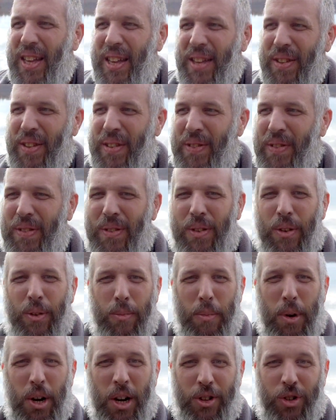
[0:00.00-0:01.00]
is
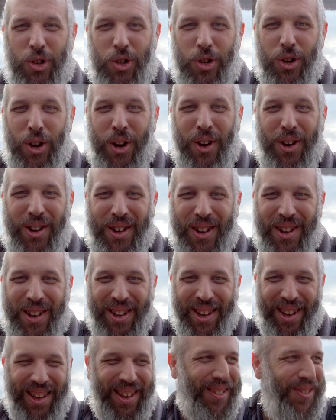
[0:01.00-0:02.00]
too much
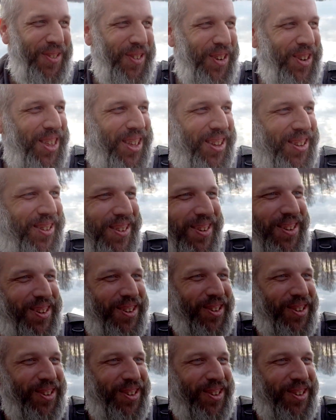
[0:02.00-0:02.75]
for this